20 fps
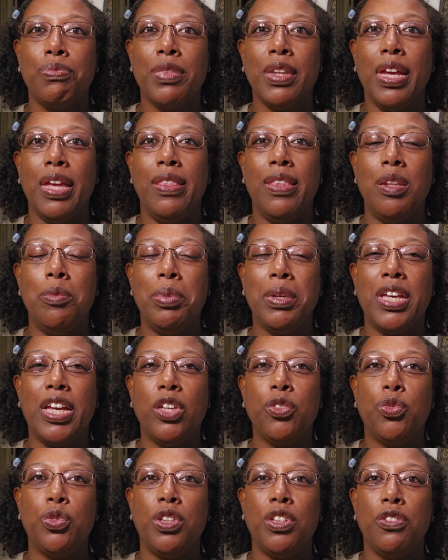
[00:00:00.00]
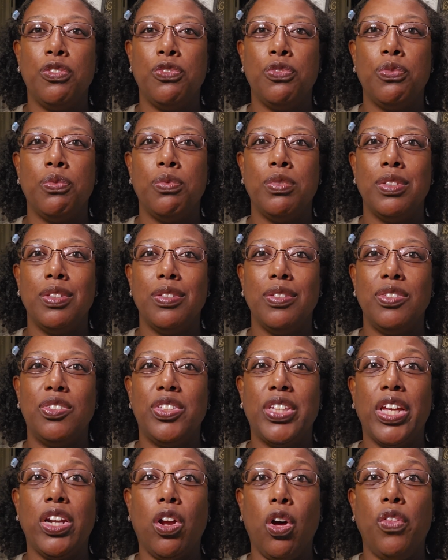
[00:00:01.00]
And then because we've
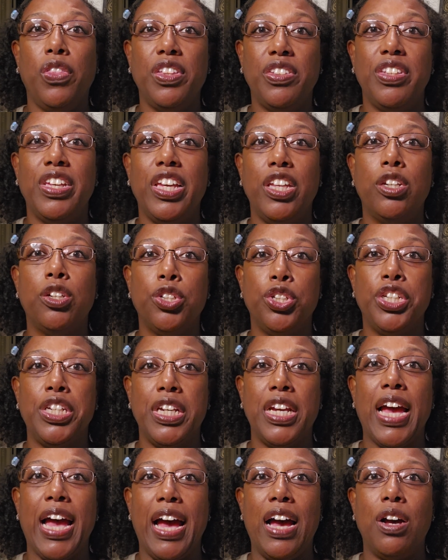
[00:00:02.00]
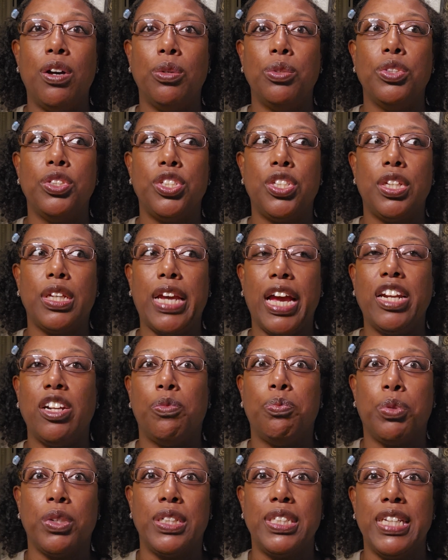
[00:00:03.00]
set all this energy out to kind
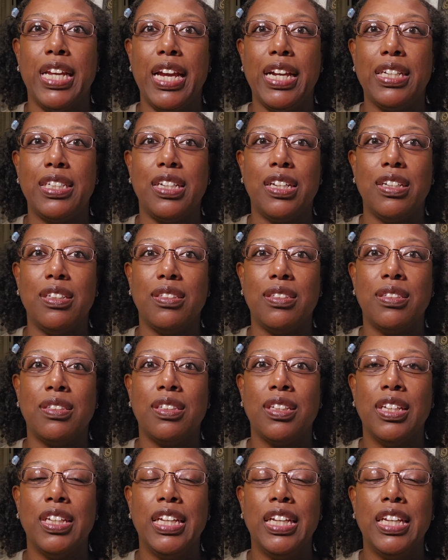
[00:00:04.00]
of protect us,